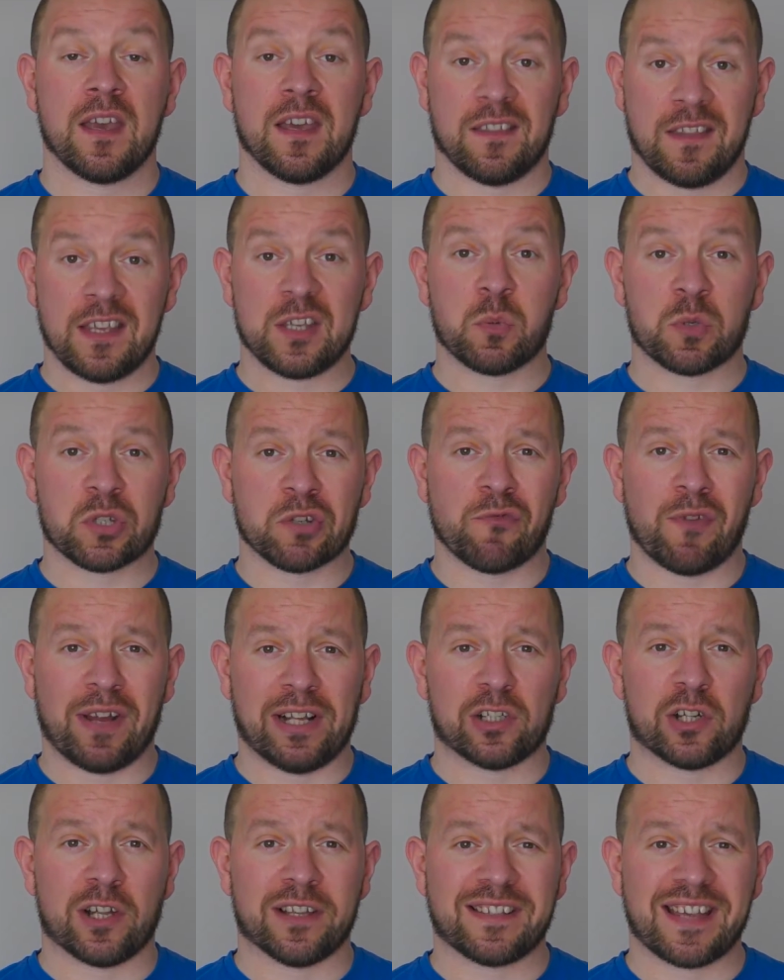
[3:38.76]
This was a real
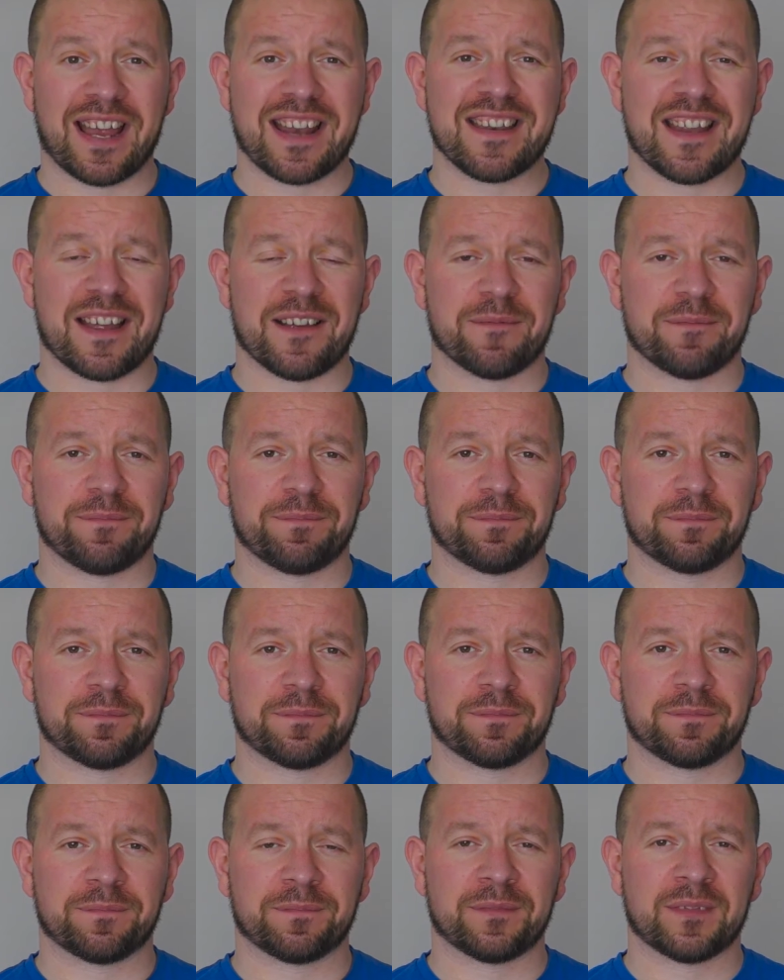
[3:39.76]
contender.
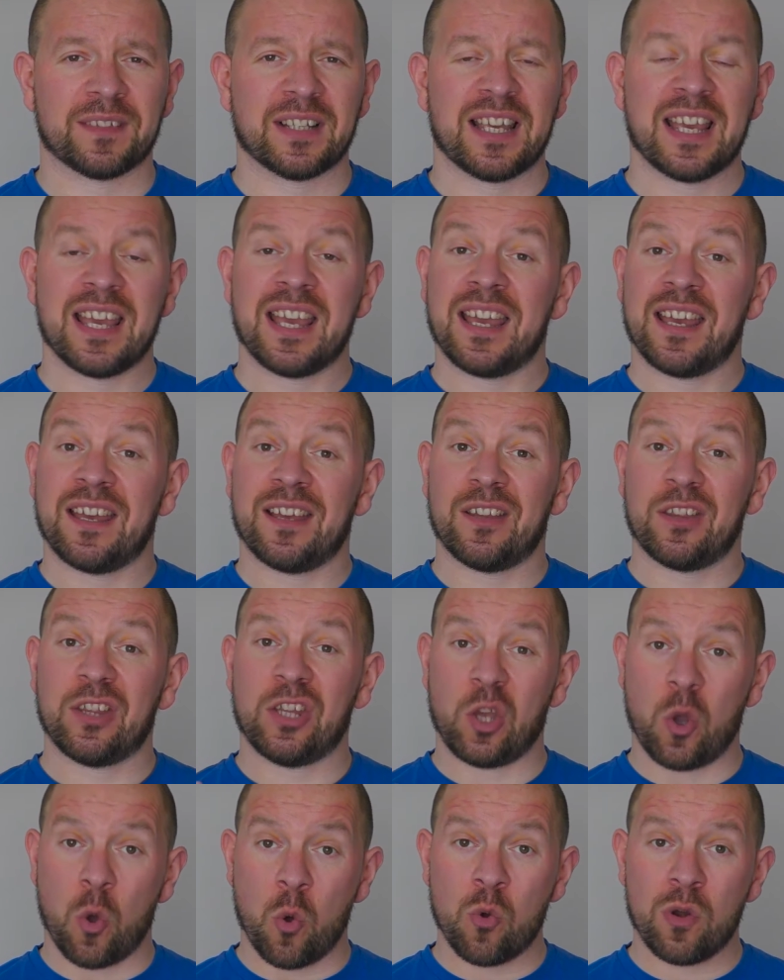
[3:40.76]

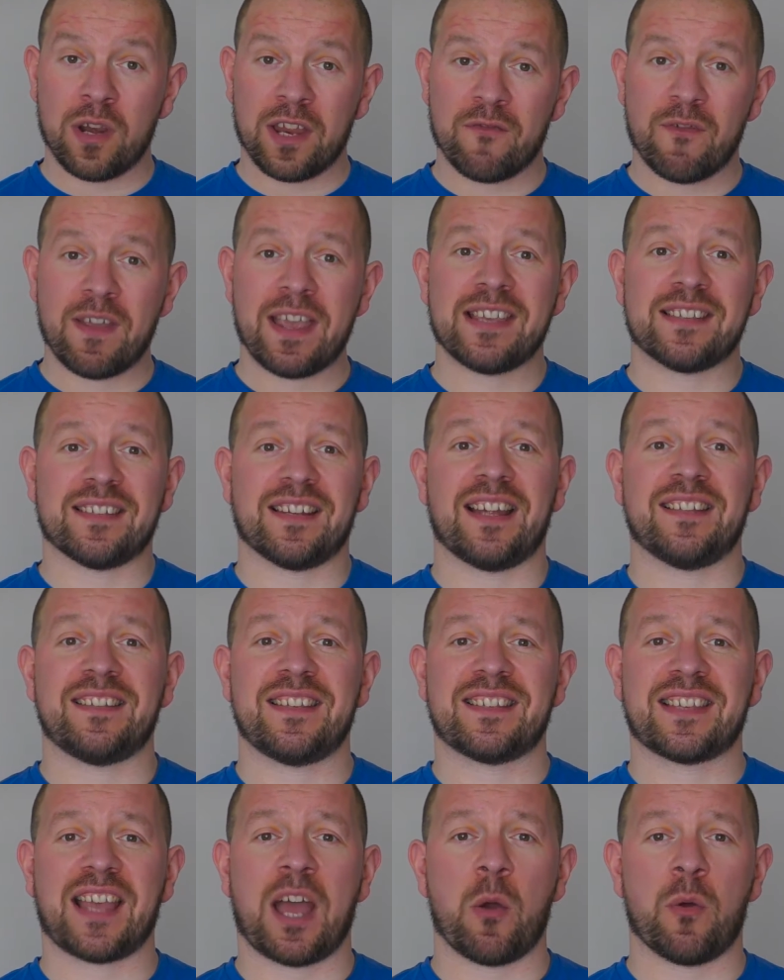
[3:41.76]
The only reason I
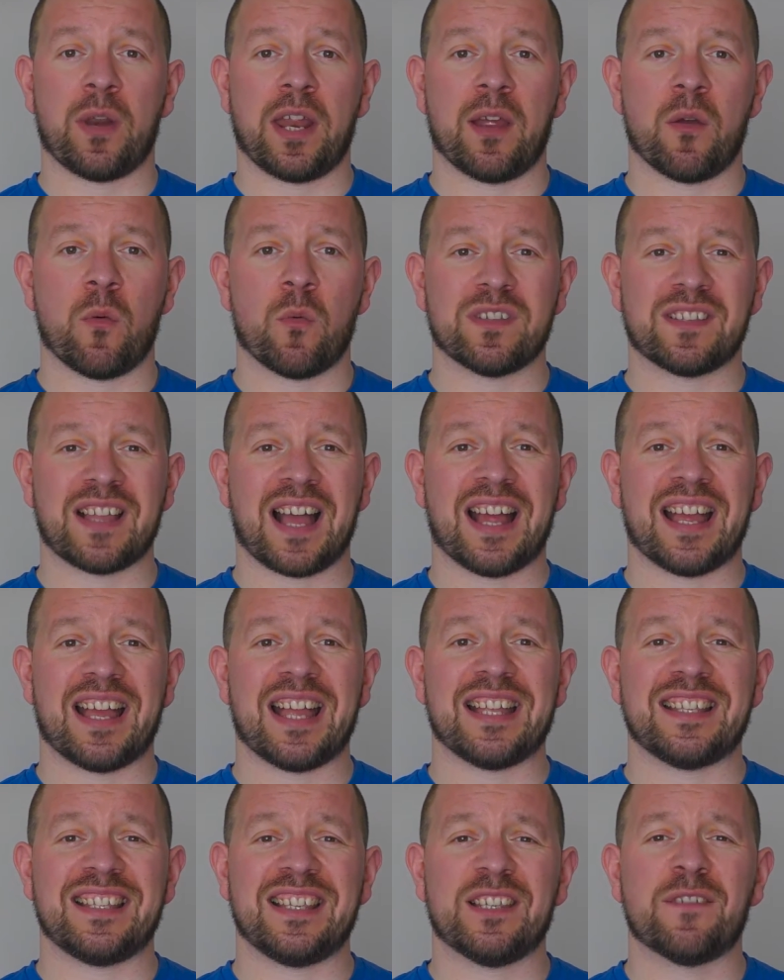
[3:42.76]
discounted it was that
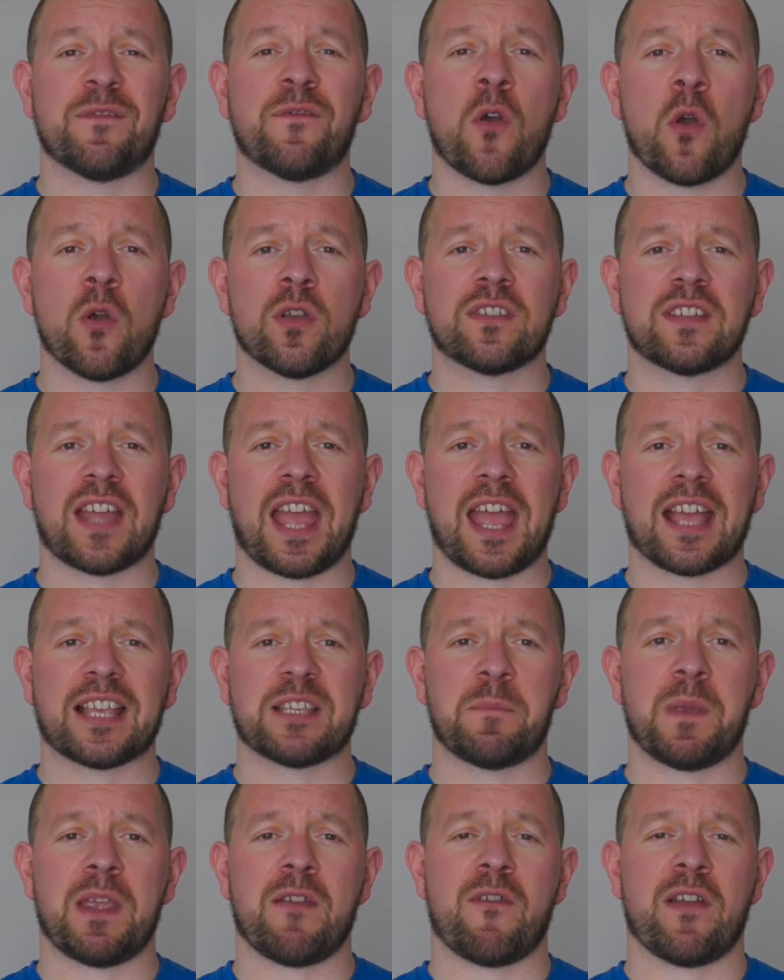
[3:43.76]
it's his first
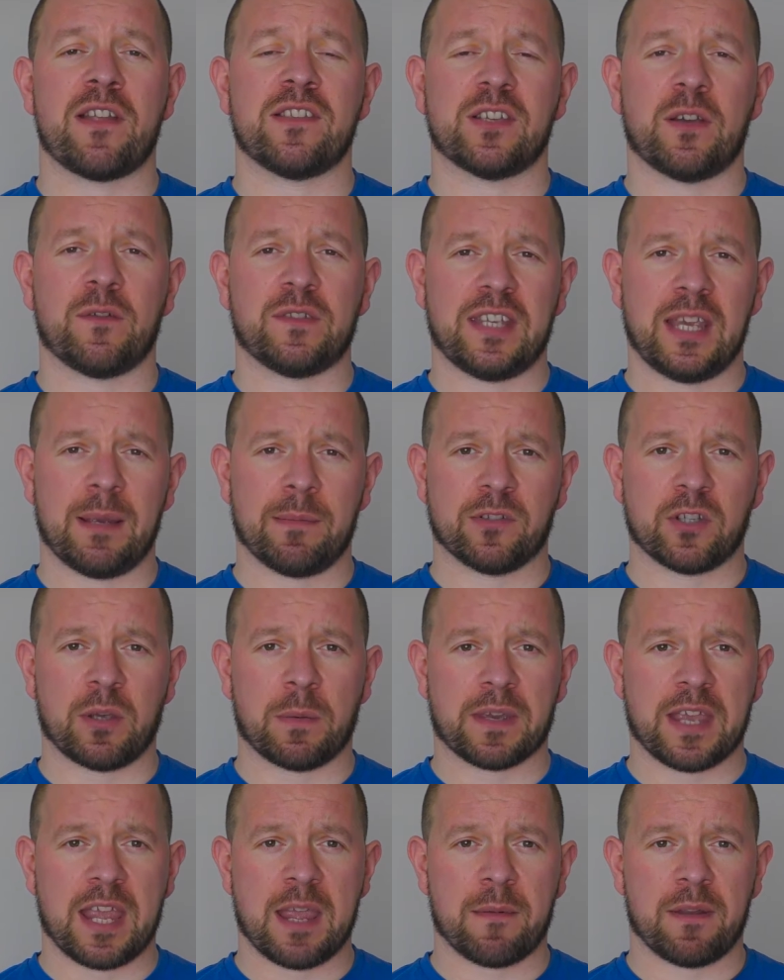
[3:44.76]
experience of
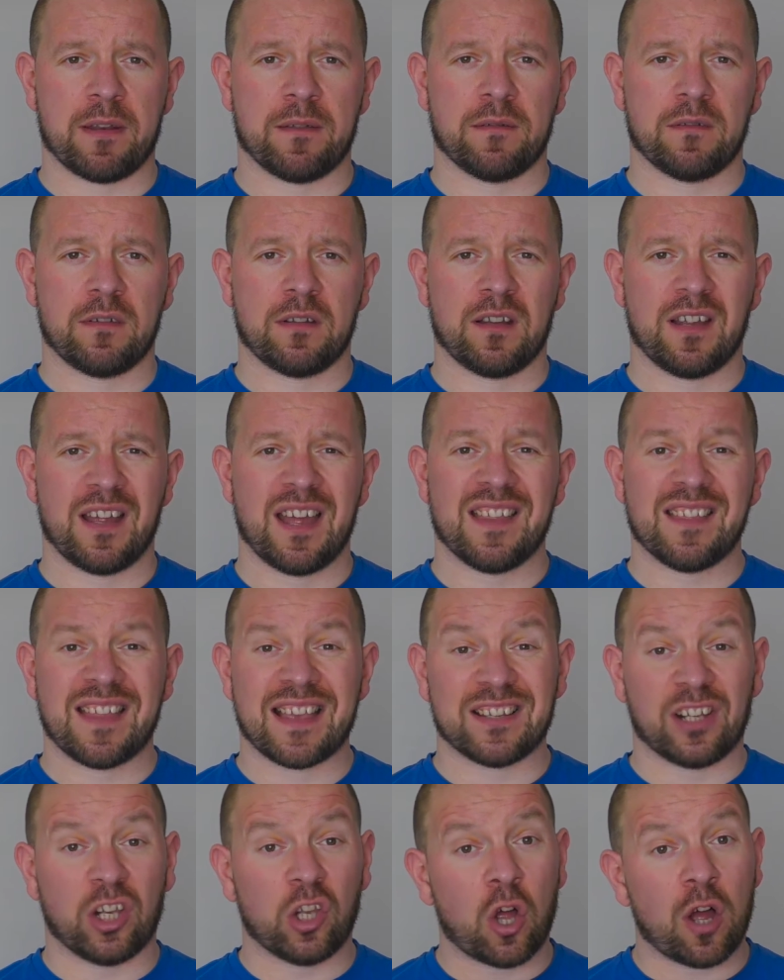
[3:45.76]
tabletop gaming.
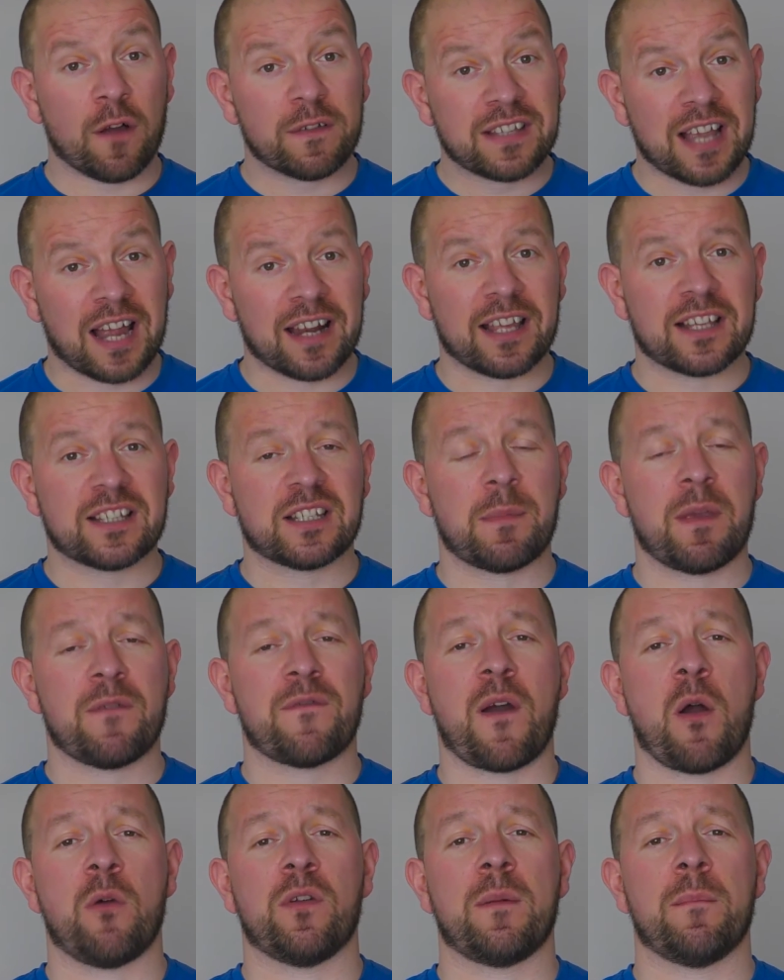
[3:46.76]
There's a lot of tactics to be
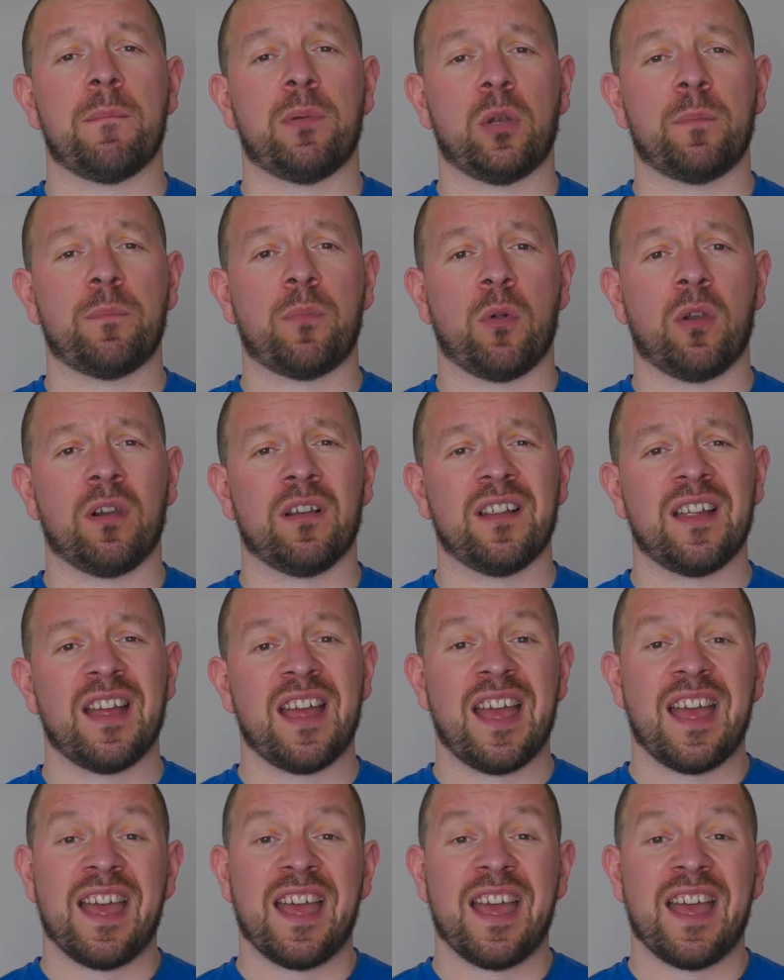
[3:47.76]
found in Blood Bowl,